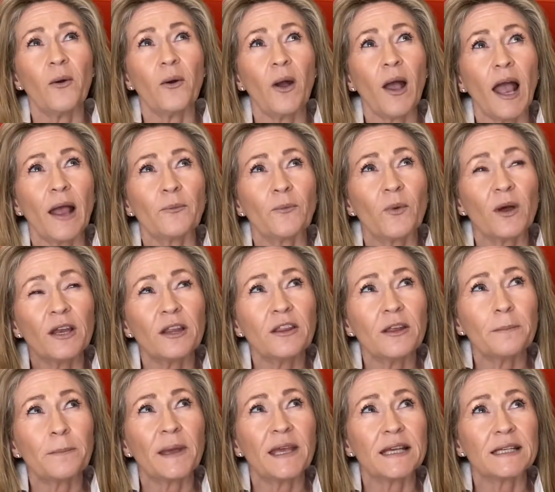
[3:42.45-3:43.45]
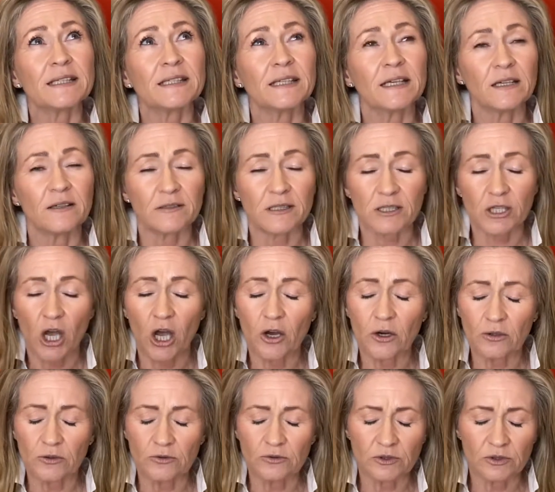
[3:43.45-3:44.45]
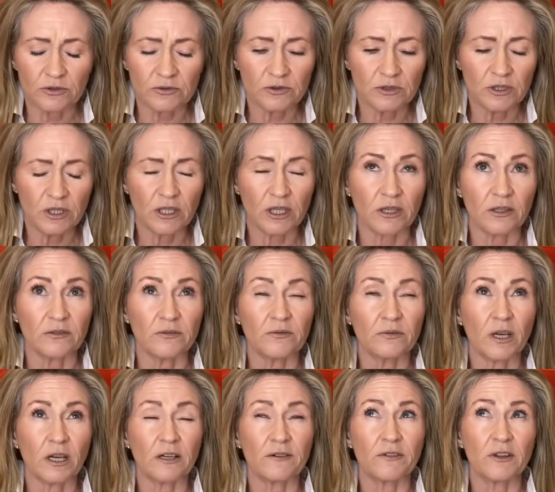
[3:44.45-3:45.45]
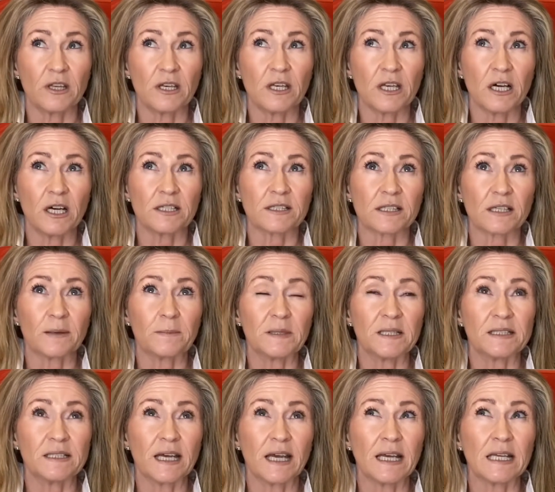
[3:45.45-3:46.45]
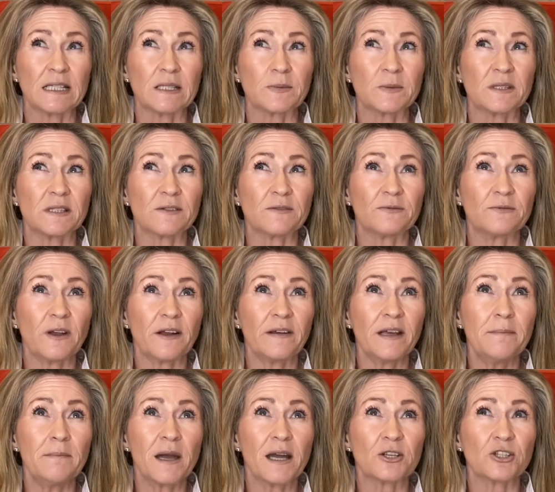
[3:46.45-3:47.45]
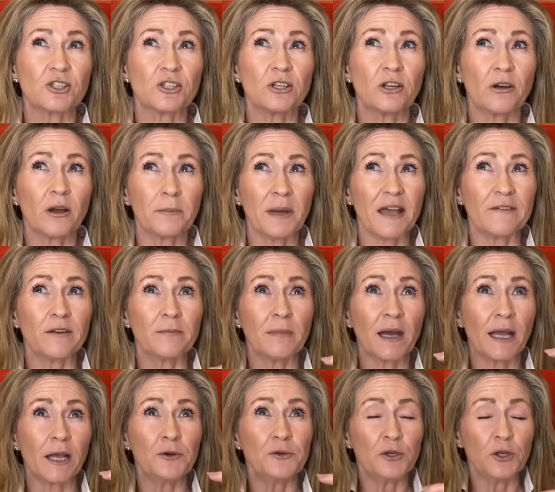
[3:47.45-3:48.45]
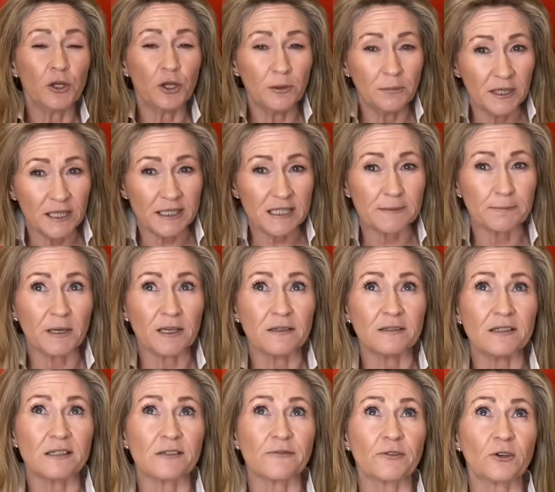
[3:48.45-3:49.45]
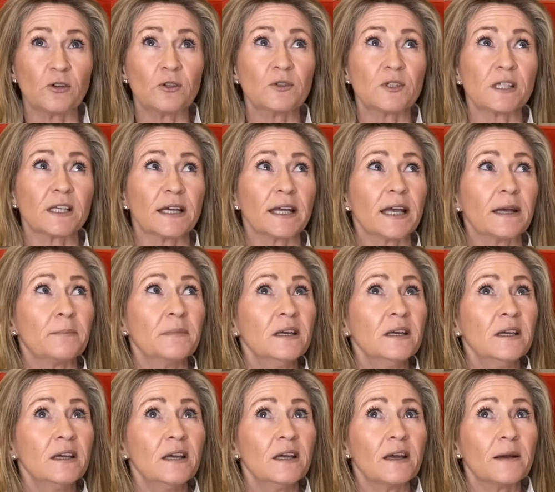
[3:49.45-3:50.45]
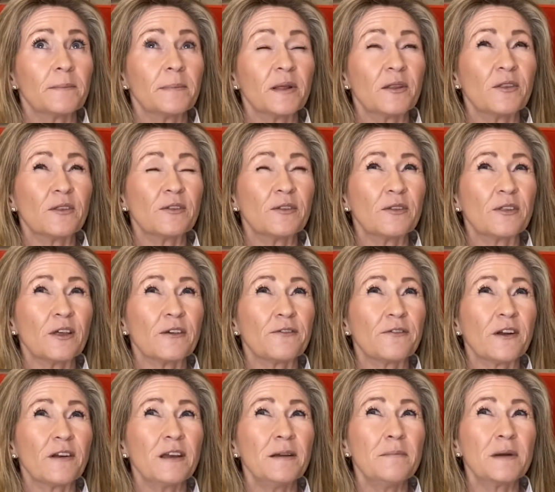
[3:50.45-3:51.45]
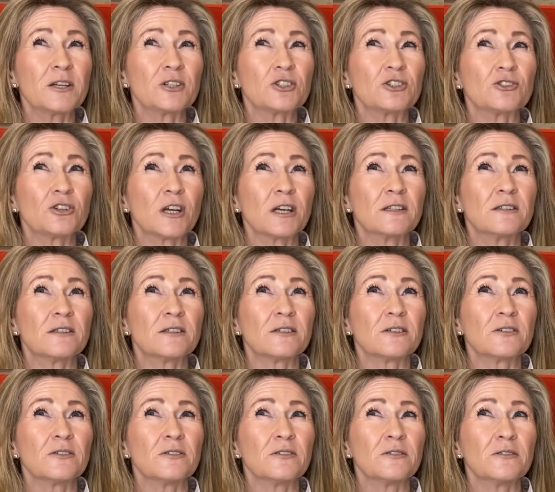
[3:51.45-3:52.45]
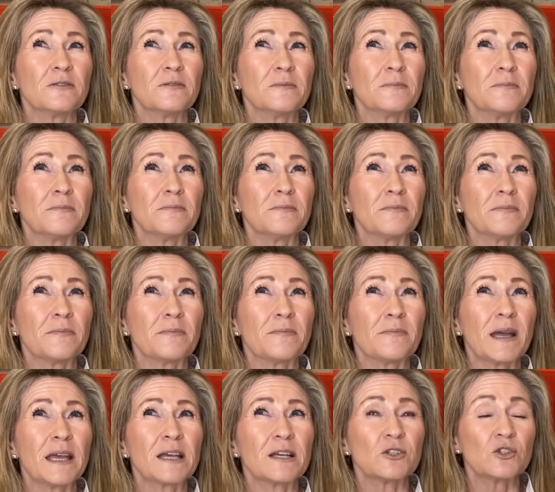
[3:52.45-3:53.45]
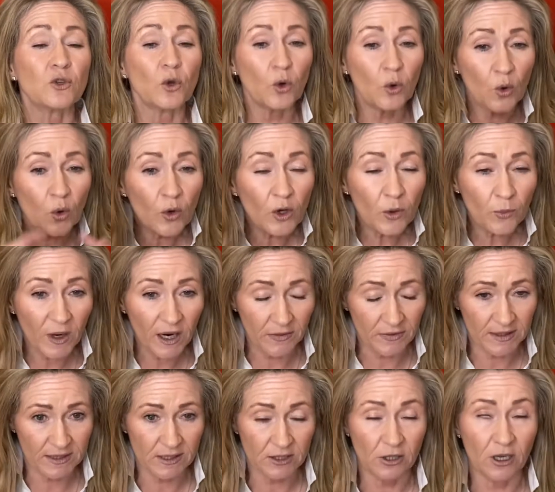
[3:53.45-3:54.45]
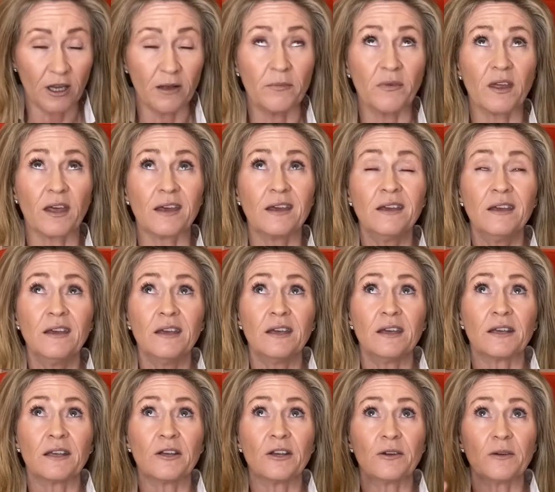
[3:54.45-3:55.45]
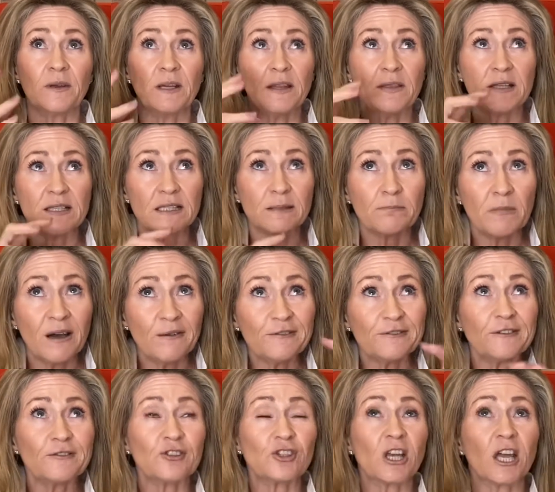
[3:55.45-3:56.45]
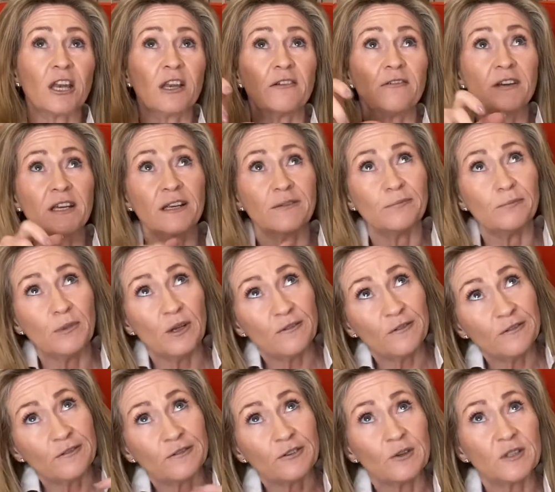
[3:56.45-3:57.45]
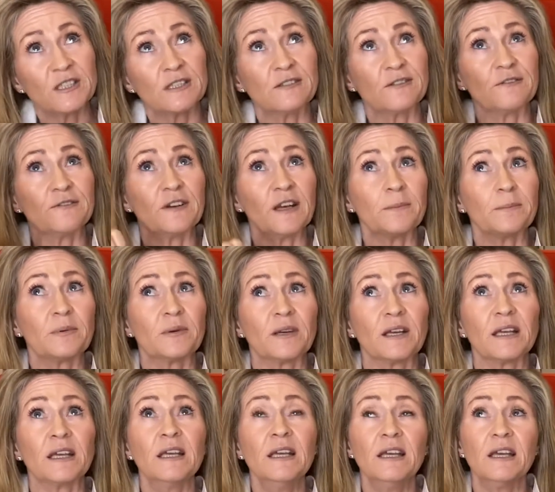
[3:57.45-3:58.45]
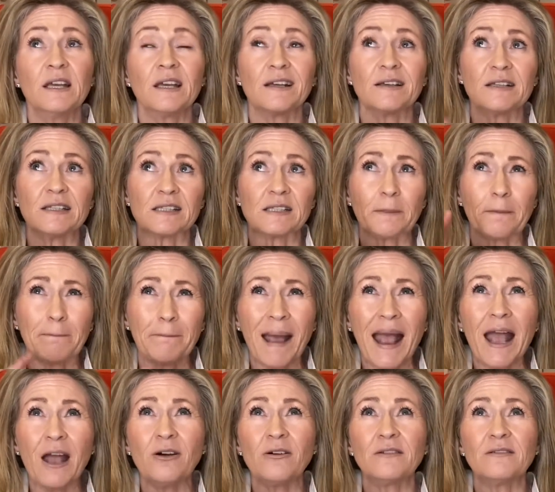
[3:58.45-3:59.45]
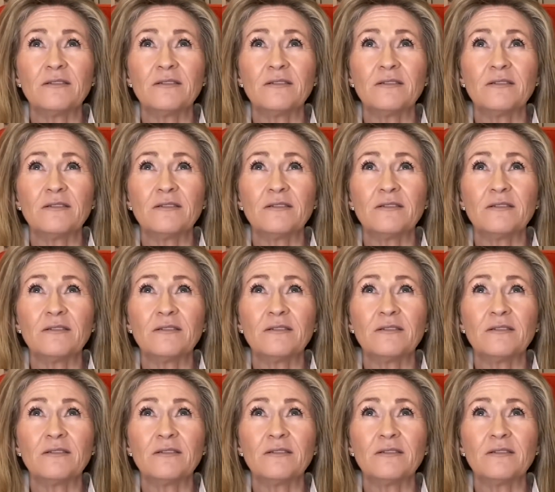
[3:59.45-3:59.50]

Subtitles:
And one of the biggest thing I was told, over the last couple of days was very much, I'm having my own human experience, of course I am, but they're very much trying to make us all aware at this time that, in this month of January and moving forward into February, it's about